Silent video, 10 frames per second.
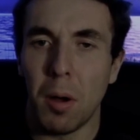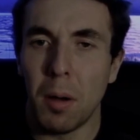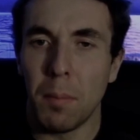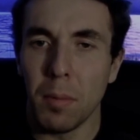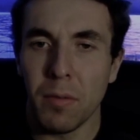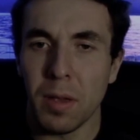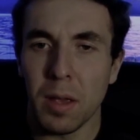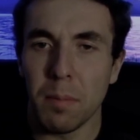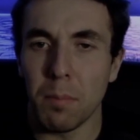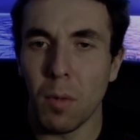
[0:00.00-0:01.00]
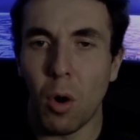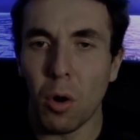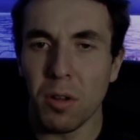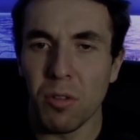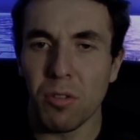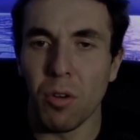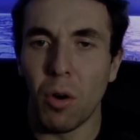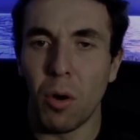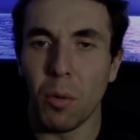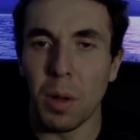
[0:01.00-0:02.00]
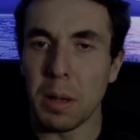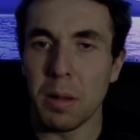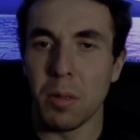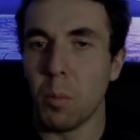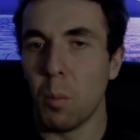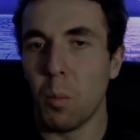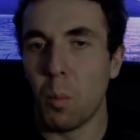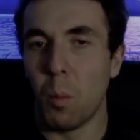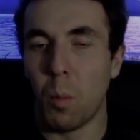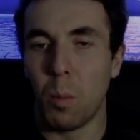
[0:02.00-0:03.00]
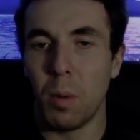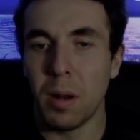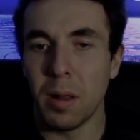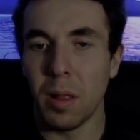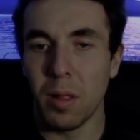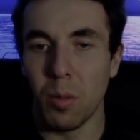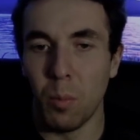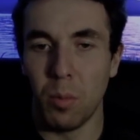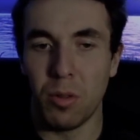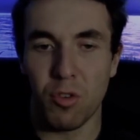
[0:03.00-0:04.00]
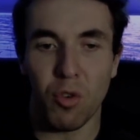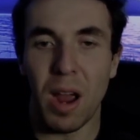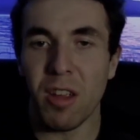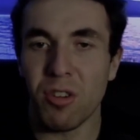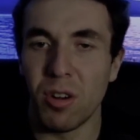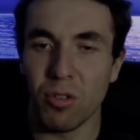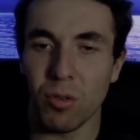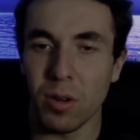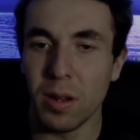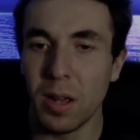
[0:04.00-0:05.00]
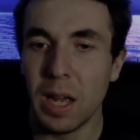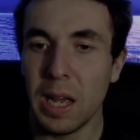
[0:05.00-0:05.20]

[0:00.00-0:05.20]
bum living in Arkansas, like in the trash country,